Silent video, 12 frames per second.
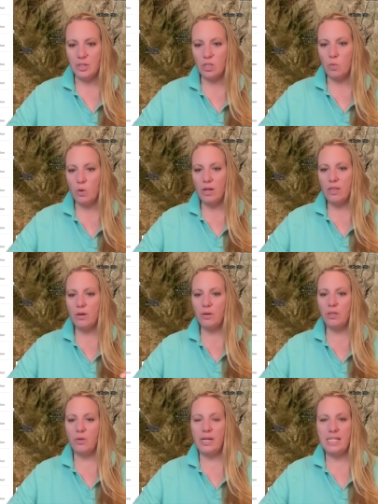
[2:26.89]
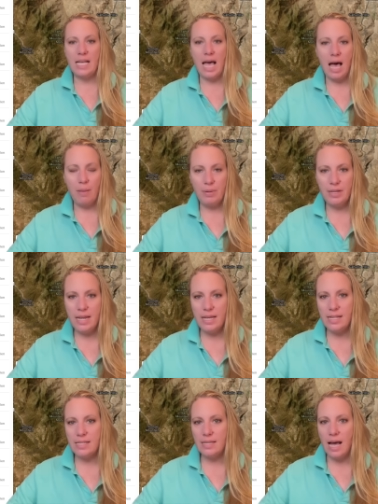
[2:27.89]
So where the earthquakes are happening,
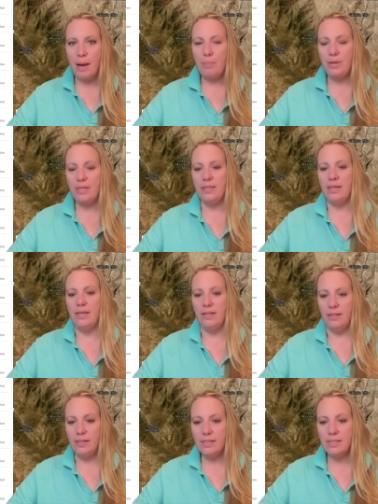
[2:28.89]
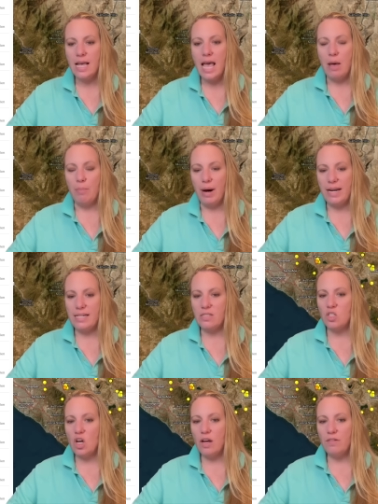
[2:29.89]
it's up in the hills, but it's
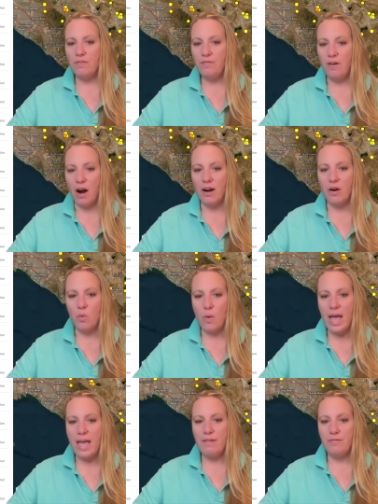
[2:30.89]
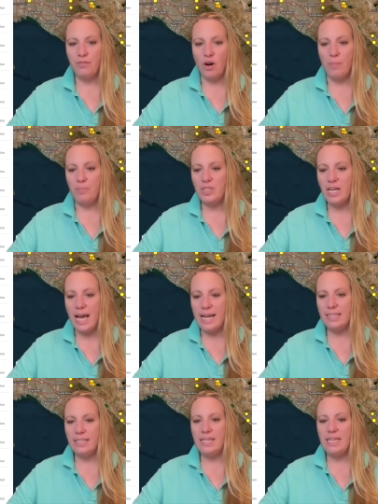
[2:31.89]
not far away from
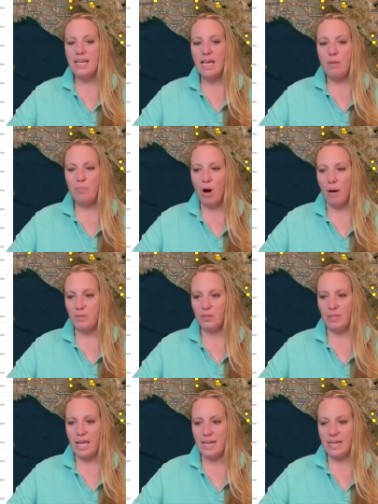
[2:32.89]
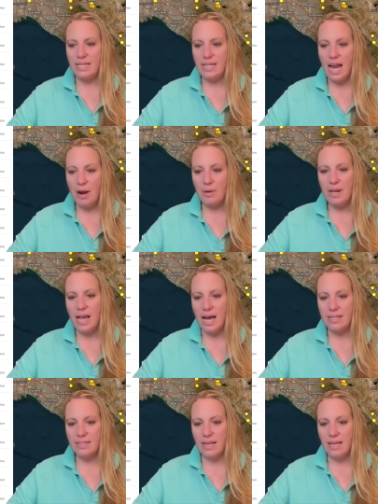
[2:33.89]
tightly populated areas.